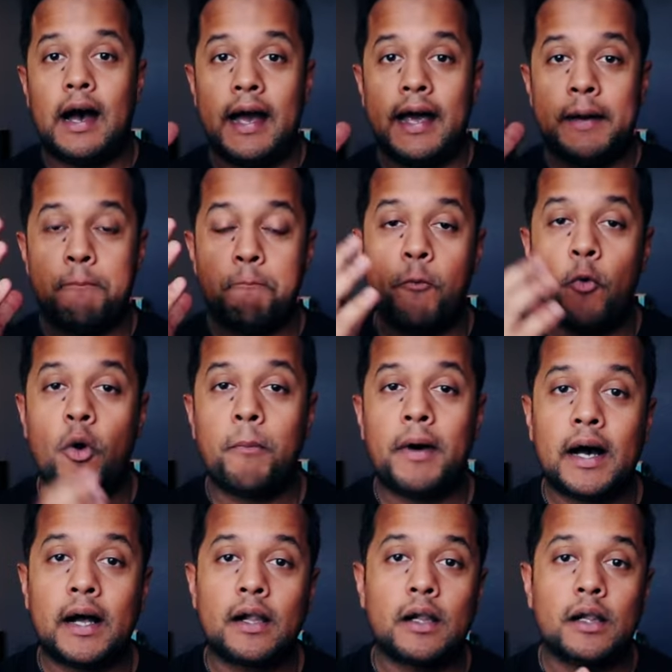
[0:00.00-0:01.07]
a
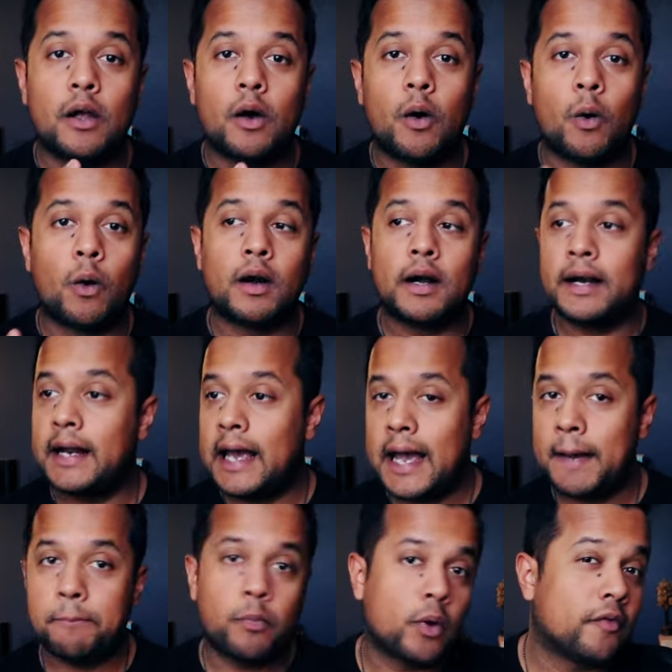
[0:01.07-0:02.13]
mobile or an
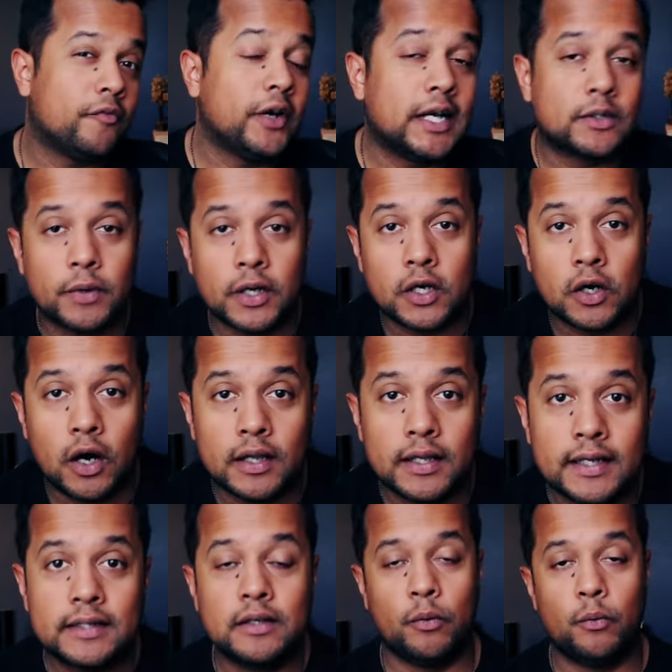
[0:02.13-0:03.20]
app, whatever you guys want to call
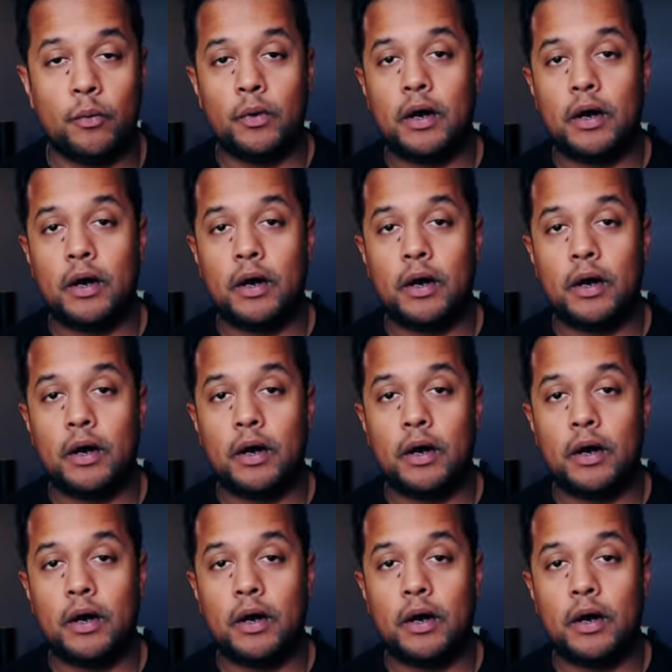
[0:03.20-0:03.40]
it.